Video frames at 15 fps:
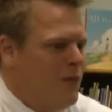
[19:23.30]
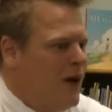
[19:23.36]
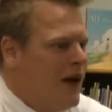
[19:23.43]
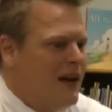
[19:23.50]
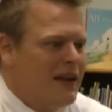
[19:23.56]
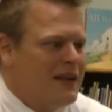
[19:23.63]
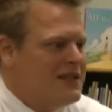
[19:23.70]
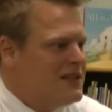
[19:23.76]

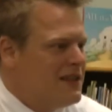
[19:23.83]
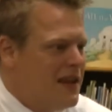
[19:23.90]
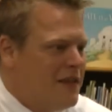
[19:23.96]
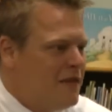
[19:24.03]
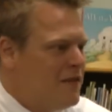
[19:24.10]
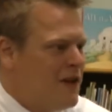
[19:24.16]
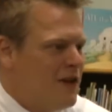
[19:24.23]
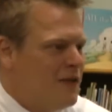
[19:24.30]
I guess they
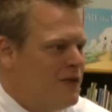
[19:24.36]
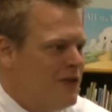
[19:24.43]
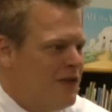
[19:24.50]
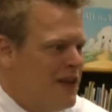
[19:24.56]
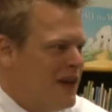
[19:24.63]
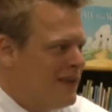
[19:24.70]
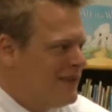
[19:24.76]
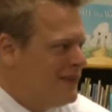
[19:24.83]
found
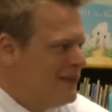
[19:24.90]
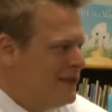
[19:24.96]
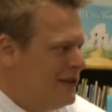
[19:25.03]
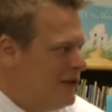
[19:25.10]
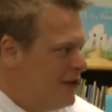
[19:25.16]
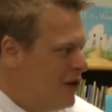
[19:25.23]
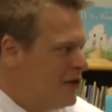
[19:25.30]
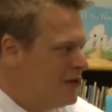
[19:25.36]
that
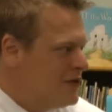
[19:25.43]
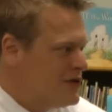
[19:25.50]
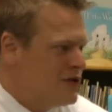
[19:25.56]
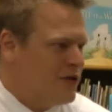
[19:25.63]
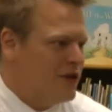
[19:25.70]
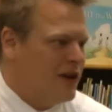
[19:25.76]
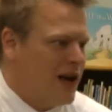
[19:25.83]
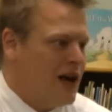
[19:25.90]
there are
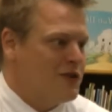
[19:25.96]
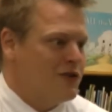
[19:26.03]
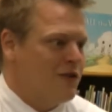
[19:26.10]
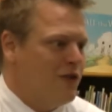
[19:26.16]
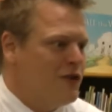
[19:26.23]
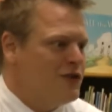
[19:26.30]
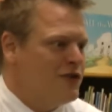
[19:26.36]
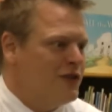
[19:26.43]
certain
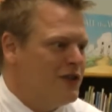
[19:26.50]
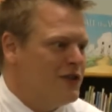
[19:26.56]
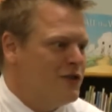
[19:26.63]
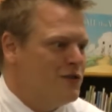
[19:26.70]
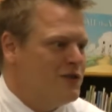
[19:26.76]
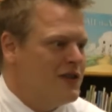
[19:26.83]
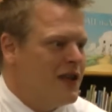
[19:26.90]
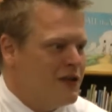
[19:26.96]
controversial
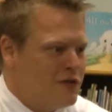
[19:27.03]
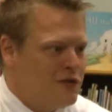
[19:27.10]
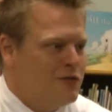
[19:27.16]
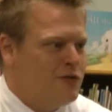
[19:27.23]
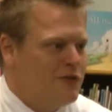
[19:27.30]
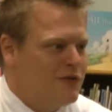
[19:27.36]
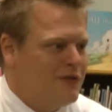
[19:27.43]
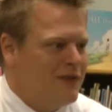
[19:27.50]
issues that
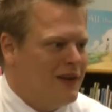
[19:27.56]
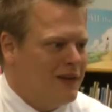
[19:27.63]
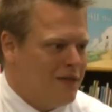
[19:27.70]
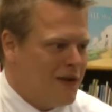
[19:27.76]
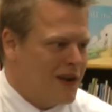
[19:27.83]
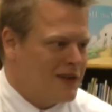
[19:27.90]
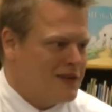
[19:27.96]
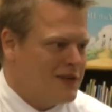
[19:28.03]
do, in
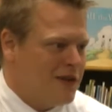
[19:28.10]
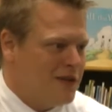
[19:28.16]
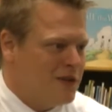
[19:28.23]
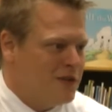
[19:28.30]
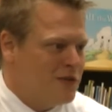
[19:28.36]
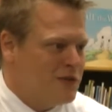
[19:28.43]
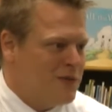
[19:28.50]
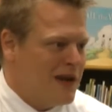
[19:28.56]
fact, sell the
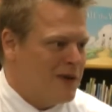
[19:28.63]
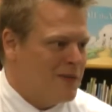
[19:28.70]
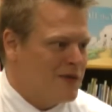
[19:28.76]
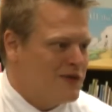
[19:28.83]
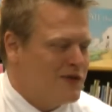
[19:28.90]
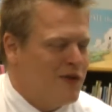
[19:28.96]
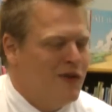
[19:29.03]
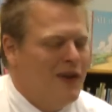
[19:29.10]

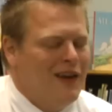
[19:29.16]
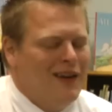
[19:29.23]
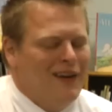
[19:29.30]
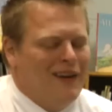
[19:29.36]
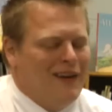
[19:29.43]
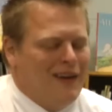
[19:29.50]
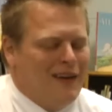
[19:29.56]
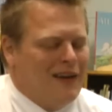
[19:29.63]
newspapers. So,
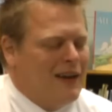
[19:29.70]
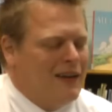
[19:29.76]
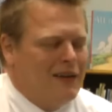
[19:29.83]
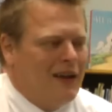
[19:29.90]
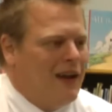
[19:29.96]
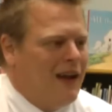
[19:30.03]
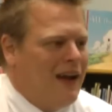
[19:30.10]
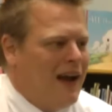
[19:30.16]

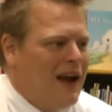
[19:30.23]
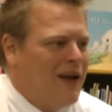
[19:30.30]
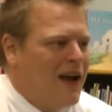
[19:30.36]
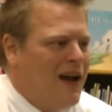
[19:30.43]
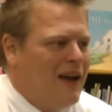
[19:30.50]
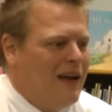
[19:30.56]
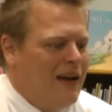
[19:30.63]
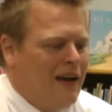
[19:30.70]
again,
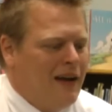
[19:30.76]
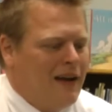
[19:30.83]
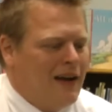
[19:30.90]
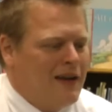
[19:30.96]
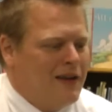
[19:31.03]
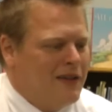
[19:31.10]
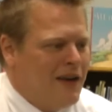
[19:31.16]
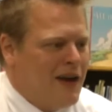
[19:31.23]
I
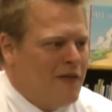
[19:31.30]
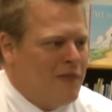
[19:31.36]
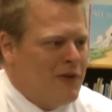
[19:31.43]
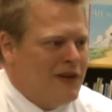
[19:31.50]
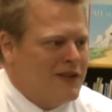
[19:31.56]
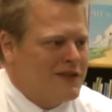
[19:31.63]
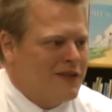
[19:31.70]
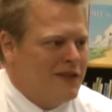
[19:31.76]
kind of laugh
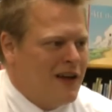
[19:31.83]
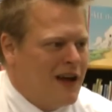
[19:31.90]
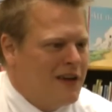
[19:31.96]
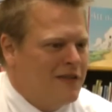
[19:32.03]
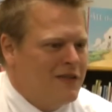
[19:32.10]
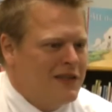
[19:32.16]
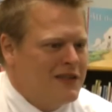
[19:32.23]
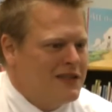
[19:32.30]
because a lot
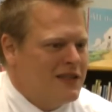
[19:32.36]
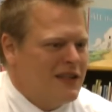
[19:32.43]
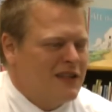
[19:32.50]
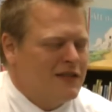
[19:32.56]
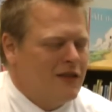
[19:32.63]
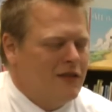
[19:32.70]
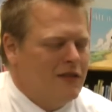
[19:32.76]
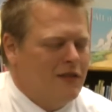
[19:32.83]
of these
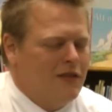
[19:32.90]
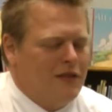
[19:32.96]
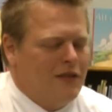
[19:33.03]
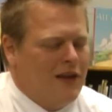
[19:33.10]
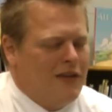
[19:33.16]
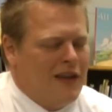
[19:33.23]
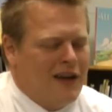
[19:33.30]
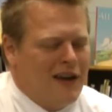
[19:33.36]
things
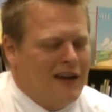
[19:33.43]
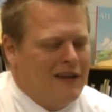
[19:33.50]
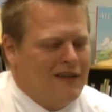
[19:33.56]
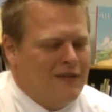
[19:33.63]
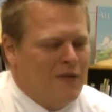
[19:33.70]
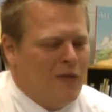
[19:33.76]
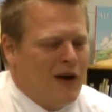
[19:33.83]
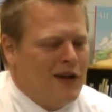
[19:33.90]
that I
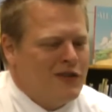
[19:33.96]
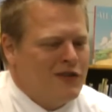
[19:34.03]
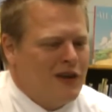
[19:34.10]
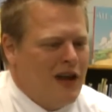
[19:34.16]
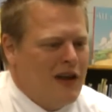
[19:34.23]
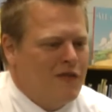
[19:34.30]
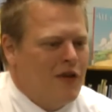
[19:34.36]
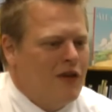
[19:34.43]
watch
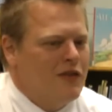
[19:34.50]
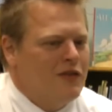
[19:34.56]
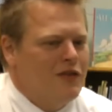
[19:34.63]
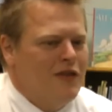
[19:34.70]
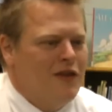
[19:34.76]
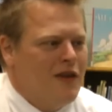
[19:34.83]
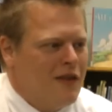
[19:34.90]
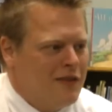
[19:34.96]
have
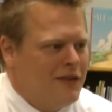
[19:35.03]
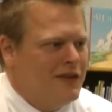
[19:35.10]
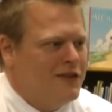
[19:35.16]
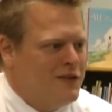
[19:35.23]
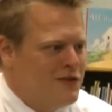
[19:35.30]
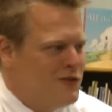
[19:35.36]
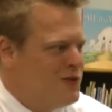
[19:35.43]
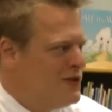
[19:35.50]
nothing
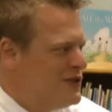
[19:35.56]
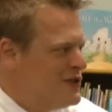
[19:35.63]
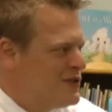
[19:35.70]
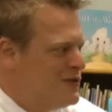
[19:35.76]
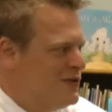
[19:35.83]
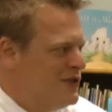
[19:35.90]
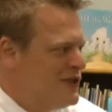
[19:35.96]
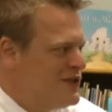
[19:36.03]
to do with the
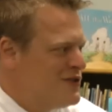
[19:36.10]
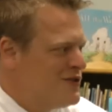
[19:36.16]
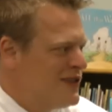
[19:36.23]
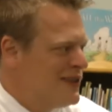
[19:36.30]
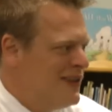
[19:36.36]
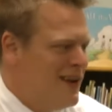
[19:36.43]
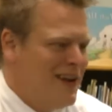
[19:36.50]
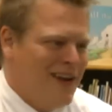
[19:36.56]
school
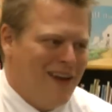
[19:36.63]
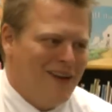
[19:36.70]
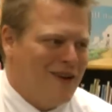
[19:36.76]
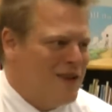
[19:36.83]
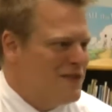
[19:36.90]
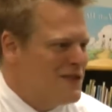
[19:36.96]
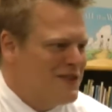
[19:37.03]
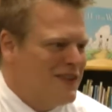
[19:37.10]
district, and
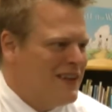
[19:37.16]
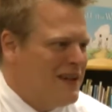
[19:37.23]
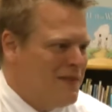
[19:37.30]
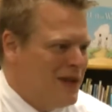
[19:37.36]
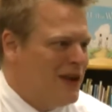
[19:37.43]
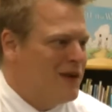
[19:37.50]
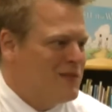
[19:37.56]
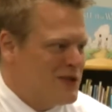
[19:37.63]
all of a sudden they
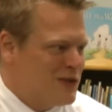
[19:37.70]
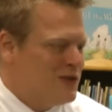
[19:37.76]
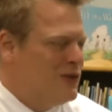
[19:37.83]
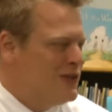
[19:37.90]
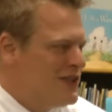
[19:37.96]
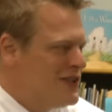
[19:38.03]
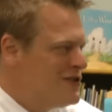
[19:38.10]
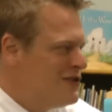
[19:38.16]
become
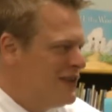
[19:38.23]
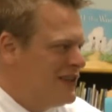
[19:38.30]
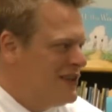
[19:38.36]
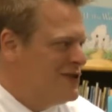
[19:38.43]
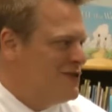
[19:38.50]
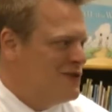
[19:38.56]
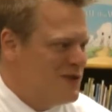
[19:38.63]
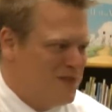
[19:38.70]
school district
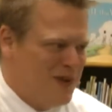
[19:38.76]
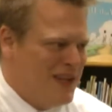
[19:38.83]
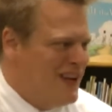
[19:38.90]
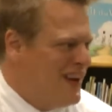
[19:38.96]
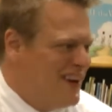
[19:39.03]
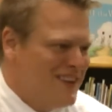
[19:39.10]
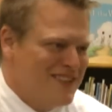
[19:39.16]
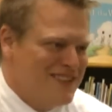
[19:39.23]
issues
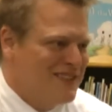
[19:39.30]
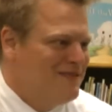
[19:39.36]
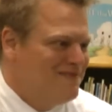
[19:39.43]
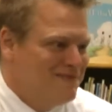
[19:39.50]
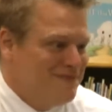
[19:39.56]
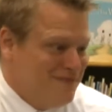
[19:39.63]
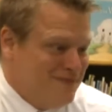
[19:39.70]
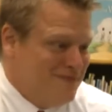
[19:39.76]
because
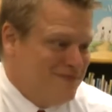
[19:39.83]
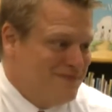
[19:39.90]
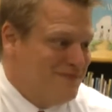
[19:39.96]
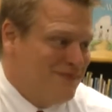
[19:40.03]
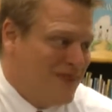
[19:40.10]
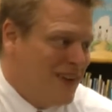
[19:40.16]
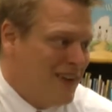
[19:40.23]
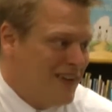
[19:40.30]

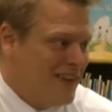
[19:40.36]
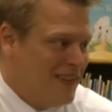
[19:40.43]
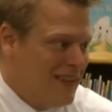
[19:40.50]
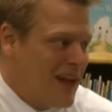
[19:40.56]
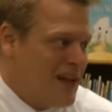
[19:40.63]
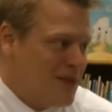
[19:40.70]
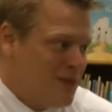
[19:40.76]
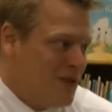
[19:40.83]

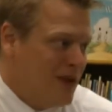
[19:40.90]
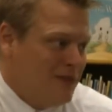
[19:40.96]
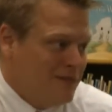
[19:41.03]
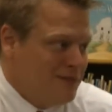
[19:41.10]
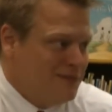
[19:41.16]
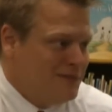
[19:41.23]
that's what,